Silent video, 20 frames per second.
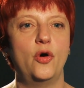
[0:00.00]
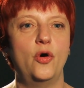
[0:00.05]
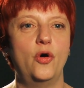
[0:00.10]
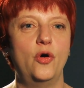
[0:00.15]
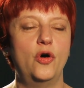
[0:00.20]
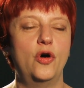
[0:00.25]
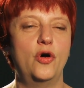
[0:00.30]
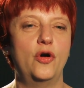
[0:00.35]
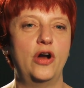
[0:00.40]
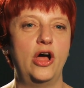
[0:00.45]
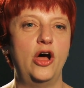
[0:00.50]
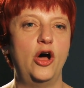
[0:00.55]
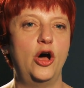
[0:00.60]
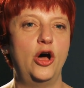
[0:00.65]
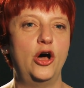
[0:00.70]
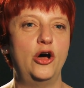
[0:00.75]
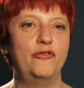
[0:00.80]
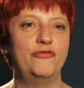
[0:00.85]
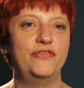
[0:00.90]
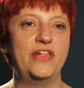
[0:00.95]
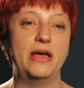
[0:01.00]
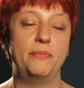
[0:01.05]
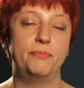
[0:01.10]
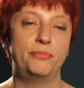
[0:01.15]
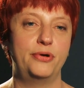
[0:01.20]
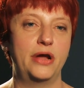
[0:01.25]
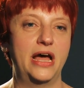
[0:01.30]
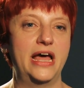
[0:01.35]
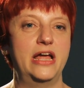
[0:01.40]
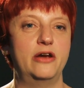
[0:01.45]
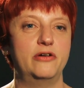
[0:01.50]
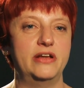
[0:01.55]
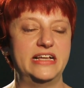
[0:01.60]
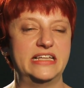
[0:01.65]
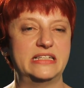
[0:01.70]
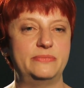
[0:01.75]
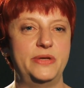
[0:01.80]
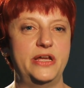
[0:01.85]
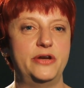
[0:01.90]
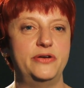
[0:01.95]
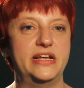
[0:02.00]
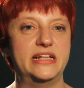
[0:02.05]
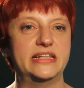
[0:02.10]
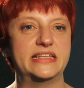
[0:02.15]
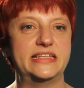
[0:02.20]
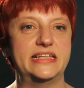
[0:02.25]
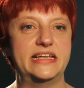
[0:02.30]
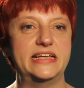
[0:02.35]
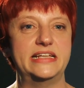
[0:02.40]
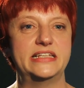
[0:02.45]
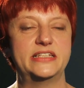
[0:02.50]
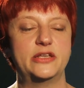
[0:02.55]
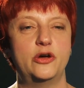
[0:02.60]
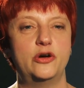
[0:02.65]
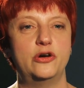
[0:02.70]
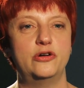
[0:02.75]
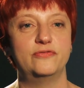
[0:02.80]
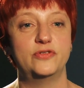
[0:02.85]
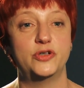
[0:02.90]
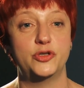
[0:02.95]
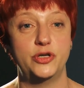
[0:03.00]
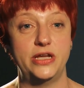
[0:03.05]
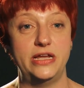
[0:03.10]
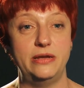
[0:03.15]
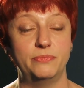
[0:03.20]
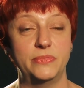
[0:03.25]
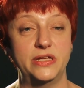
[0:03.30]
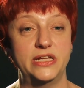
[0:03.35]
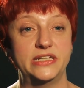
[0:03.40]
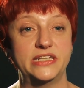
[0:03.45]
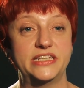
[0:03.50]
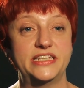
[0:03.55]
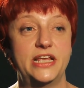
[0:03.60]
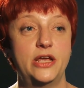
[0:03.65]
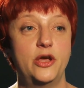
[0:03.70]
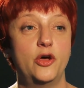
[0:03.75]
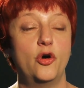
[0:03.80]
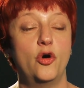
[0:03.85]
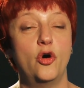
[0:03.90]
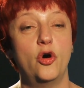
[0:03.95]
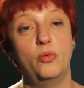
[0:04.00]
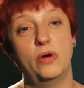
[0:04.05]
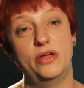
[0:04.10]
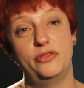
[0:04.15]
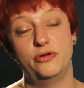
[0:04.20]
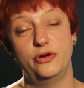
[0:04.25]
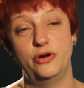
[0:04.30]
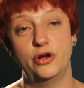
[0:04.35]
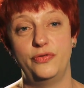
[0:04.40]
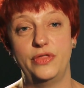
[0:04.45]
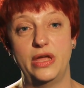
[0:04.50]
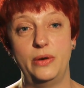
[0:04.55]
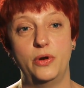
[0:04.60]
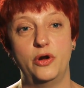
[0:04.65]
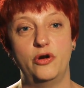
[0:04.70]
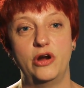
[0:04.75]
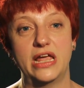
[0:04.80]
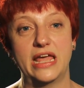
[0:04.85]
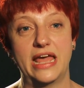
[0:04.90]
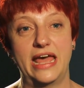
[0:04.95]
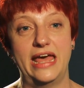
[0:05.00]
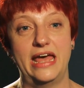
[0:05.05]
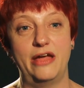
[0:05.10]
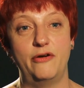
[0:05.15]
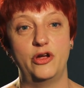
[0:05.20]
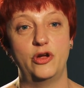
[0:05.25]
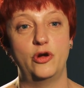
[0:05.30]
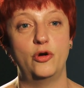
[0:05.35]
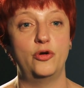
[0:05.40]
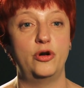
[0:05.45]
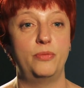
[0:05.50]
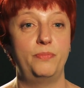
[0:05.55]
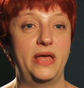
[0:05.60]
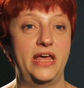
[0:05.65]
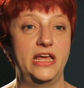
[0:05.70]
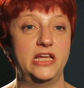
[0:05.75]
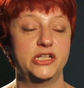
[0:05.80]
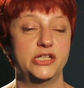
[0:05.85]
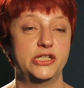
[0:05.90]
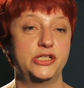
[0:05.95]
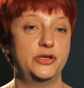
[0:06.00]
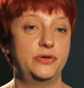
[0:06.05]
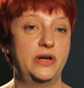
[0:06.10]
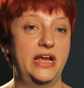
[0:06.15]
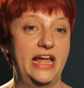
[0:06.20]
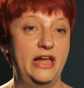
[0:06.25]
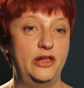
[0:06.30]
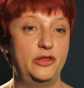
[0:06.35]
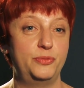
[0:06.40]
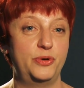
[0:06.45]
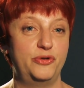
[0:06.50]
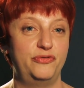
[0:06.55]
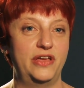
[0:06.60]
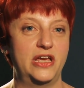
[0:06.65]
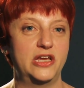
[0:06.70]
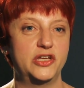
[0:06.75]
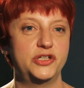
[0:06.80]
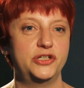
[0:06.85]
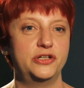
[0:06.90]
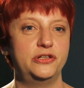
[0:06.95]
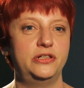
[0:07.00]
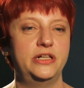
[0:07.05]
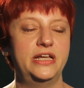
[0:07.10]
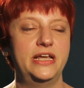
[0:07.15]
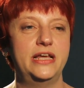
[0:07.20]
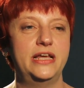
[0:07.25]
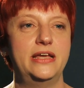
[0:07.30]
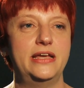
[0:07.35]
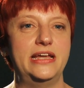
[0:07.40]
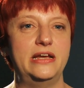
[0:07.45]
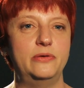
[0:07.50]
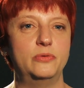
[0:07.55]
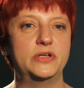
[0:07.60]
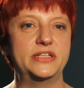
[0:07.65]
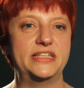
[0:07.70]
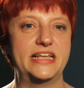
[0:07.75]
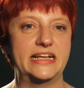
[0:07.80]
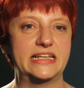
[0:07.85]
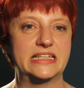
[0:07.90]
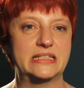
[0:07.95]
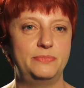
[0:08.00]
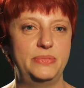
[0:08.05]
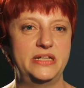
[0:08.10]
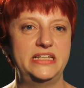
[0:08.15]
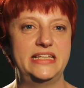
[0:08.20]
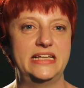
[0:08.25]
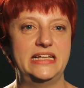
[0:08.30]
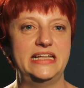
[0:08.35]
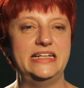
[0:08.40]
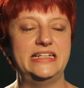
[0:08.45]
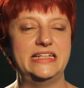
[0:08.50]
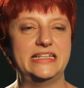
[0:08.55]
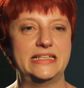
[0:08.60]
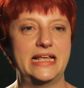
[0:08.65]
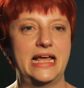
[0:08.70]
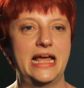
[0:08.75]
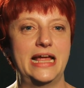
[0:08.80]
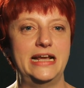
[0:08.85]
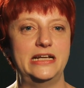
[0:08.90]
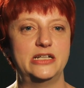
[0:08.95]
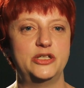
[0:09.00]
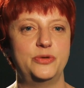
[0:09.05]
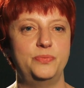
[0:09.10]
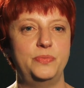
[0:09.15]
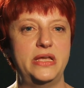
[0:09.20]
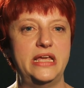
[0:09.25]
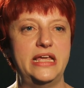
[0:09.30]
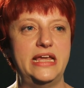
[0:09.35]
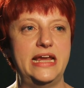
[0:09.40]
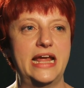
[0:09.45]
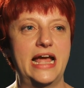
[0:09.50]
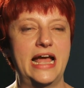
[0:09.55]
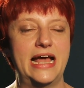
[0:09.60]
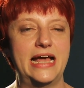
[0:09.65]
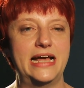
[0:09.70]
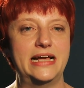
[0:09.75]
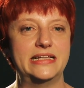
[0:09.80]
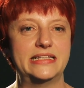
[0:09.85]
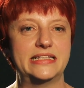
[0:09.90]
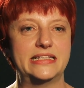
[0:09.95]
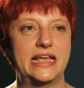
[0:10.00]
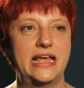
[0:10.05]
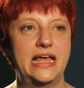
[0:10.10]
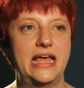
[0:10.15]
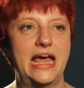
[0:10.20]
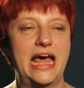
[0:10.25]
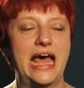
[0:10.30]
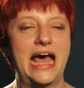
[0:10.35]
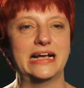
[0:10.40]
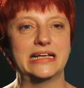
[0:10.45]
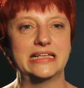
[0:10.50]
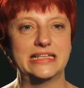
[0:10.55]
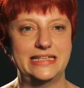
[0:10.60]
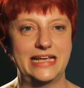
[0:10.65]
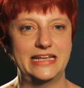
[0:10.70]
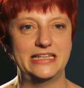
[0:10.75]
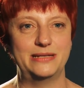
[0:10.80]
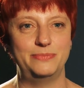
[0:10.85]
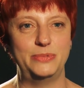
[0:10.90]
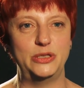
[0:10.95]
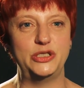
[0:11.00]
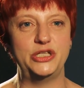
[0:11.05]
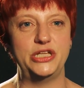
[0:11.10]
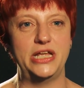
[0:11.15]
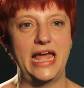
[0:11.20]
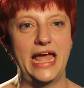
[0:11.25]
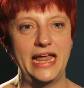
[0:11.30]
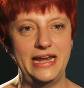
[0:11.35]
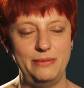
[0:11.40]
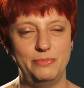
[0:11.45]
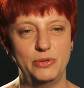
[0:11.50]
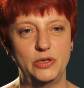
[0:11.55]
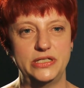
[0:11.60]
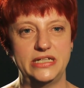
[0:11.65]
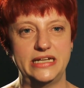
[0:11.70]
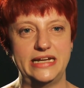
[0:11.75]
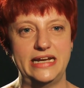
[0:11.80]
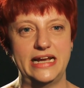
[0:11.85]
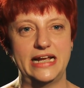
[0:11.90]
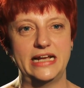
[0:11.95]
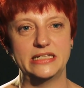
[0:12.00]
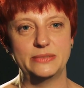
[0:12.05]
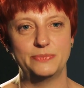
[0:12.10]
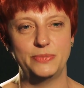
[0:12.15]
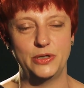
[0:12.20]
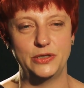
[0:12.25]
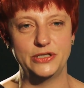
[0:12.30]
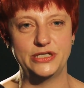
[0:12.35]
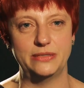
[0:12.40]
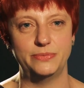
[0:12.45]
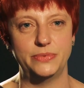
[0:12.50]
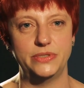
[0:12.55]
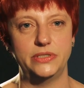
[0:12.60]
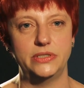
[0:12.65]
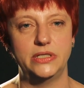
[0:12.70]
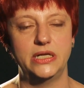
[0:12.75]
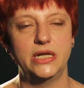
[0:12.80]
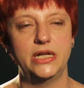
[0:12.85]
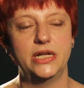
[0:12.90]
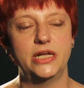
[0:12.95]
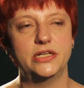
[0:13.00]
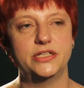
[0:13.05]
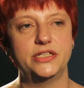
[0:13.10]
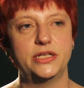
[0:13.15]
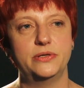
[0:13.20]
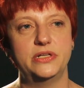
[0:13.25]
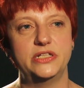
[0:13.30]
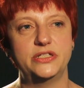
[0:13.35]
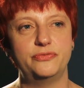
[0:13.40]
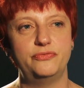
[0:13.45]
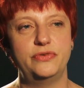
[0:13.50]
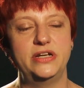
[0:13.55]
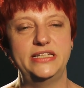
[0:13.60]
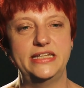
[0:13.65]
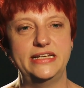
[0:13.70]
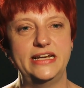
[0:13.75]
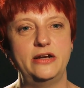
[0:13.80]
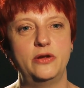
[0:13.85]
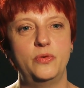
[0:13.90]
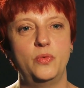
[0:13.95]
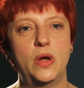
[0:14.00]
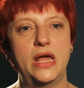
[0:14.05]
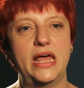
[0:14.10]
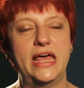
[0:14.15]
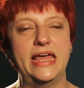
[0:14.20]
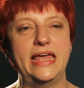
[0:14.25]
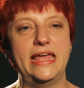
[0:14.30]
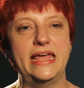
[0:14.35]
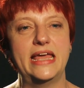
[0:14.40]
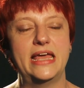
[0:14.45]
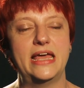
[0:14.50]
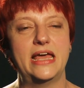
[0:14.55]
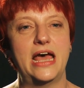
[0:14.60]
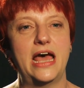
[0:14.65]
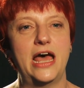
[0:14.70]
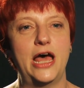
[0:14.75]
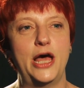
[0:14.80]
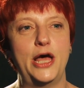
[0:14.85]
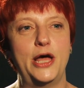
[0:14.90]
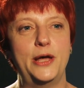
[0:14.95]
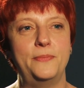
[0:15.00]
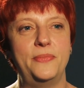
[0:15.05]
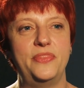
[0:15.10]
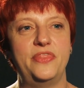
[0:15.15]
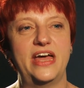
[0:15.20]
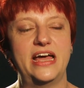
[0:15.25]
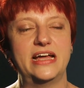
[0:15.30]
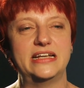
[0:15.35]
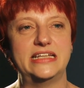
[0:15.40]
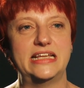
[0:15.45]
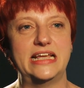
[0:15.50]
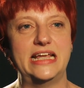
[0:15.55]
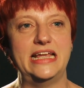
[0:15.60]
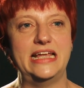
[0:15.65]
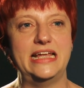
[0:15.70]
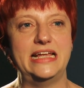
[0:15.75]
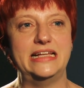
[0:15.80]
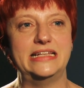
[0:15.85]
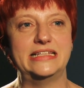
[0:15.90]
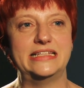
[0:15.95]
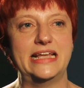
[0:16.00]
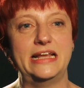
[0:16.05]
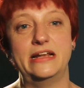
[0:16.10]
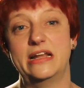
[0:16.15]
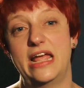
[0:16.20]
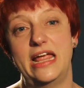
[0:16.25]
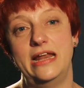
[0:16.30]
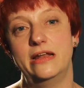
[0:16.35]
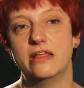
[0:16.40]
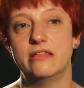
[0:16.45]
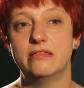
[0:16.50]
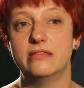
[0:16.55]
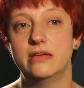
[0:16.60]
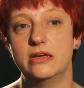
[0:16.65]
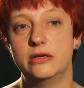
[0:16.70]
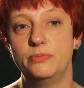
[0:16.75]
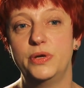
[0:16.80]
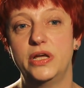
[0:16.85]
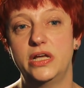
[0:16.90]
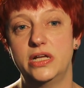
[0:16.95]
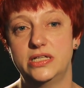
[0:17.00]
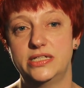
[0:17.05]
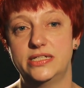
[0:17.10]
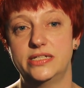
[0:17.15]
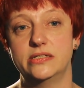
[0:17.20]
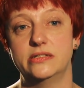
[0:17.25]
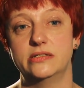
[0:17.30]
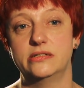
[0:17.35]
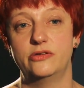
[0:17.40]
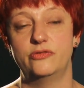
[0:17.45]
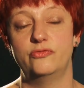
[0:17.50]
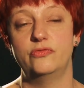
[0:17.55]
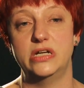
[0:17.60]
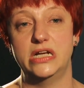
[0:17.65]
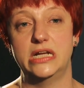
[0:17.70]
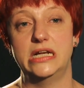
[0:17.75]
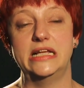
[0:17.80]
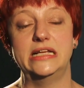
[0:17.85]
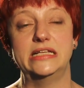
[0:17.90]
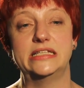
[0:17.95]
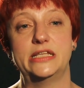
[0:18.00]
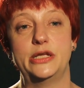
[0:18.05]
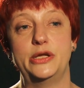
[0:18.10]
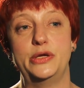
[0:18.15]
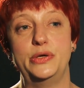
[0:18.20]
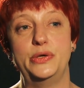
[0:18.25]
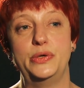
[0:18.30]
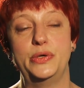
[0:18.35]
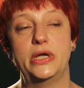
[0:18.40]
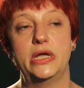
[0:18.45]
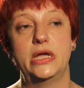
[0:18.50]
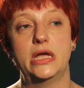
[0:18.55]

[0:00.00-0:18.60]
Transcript: or of their prior experiences of treatments, or whether or not they were a carer or a patient or a health professional. It was explicitly designed to be as accessible to anybody as possible. So it's written in a way that is in the third person, really, so